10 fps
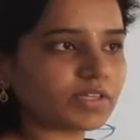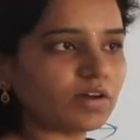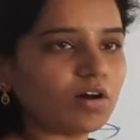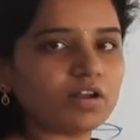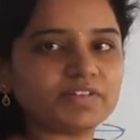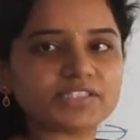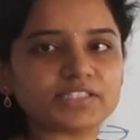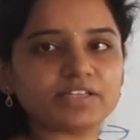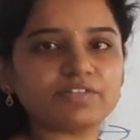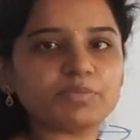always
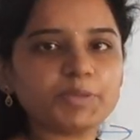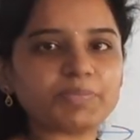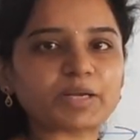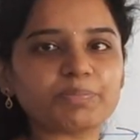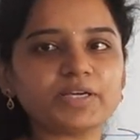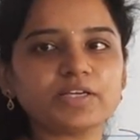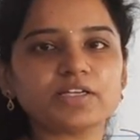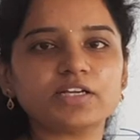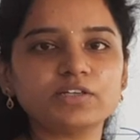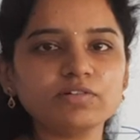3 will be
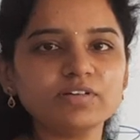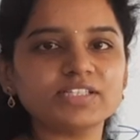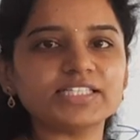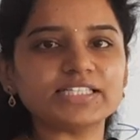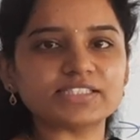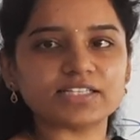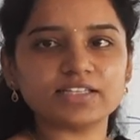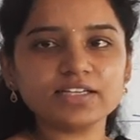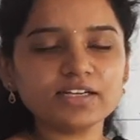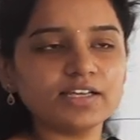perpendicular to each
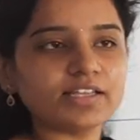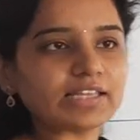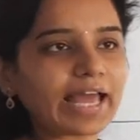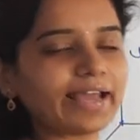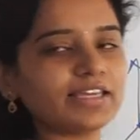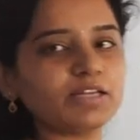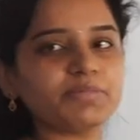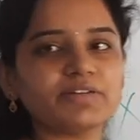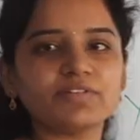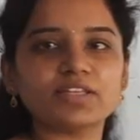other. The angle
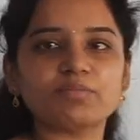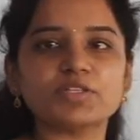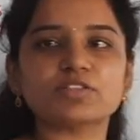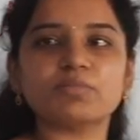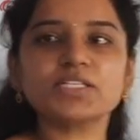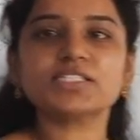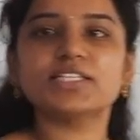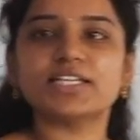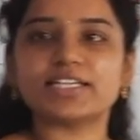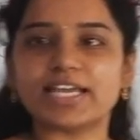between them is how much?
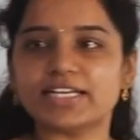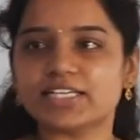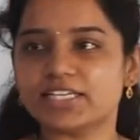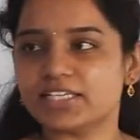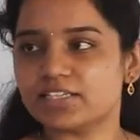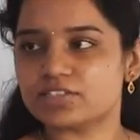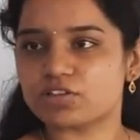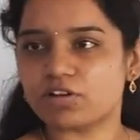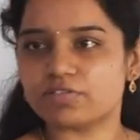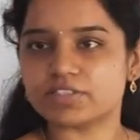90 degrees
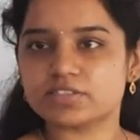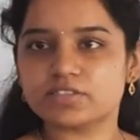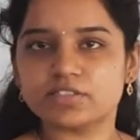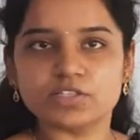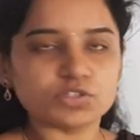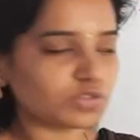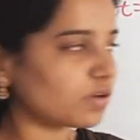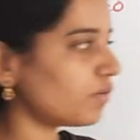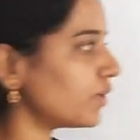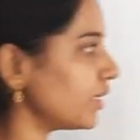always.
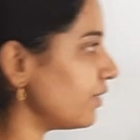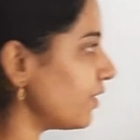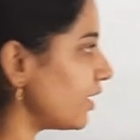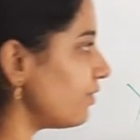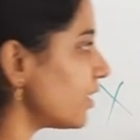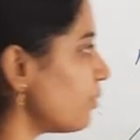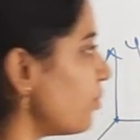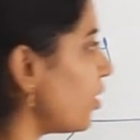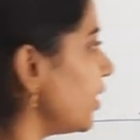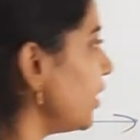So only whenever the
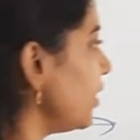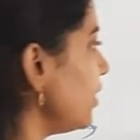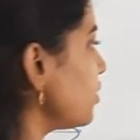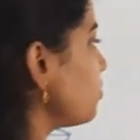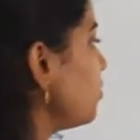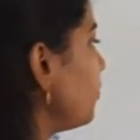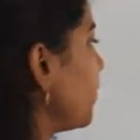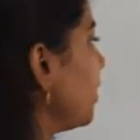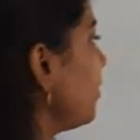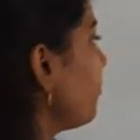body is
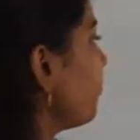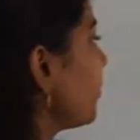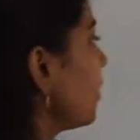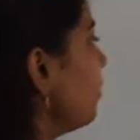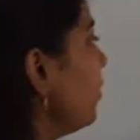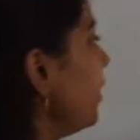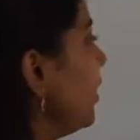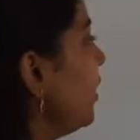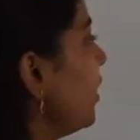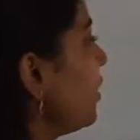moving only
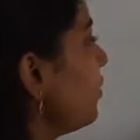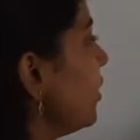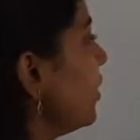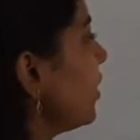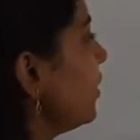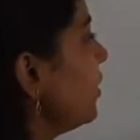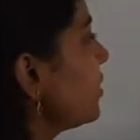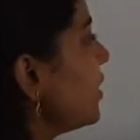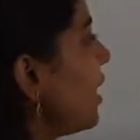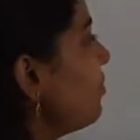here to here in this
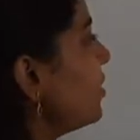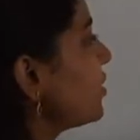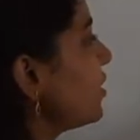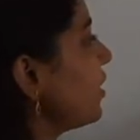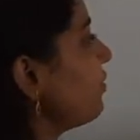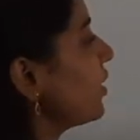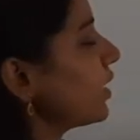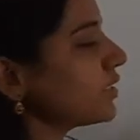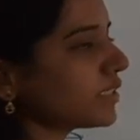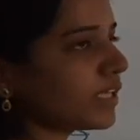dimension, then we
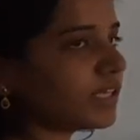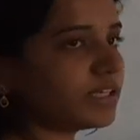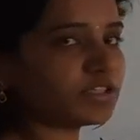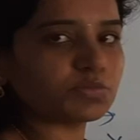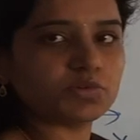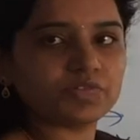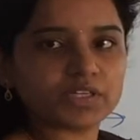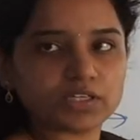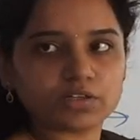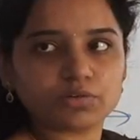can say that it is
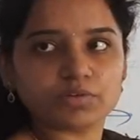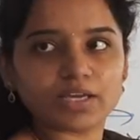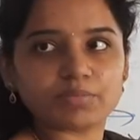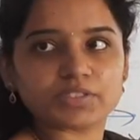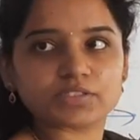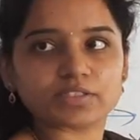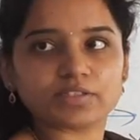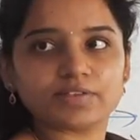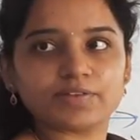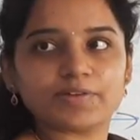moving in 2 dimension.
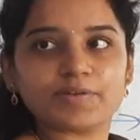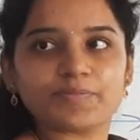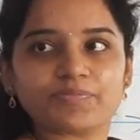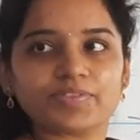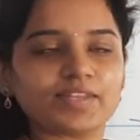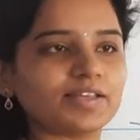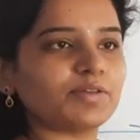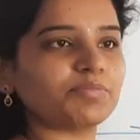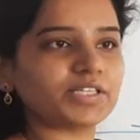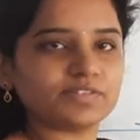
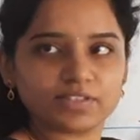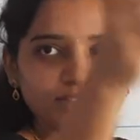Rajwa?